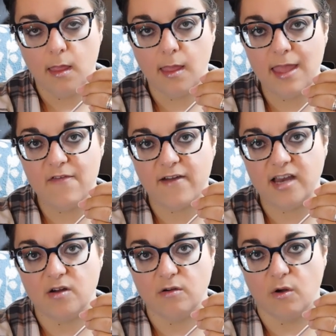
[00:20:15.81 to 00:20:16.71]
if I
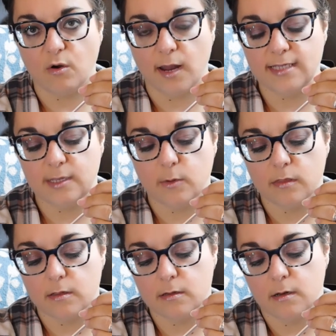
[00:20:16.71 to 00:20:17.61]
don't go crazy with
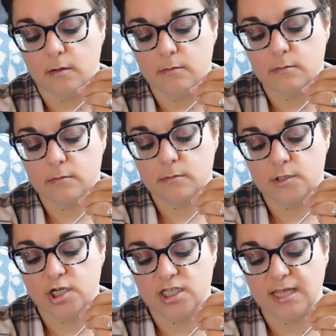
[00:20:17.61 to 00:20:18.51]
it, you know?
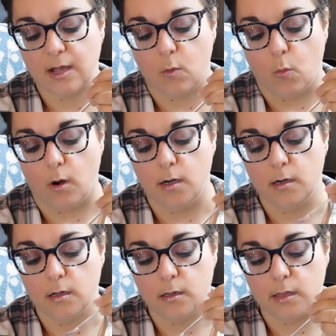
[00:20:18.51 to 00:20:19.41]
Just like
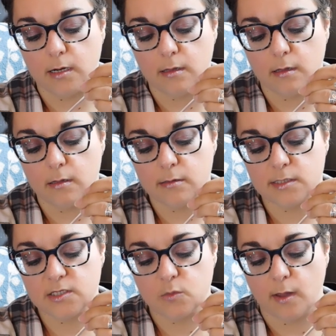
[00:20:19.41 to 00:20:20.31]
one little
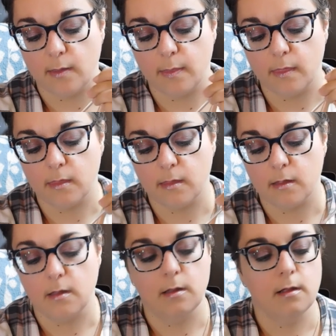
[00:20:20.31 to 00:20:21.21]
swipe.
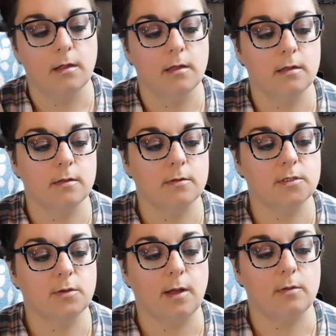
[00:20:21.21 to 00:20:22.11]

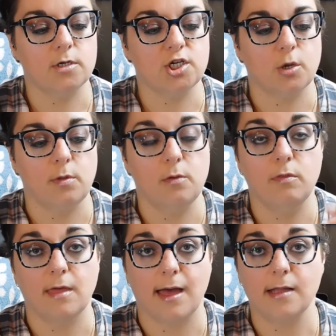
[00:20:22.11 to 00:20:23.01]
So I will show you
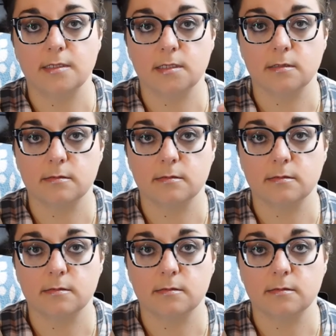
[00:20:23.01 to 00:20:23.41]
that.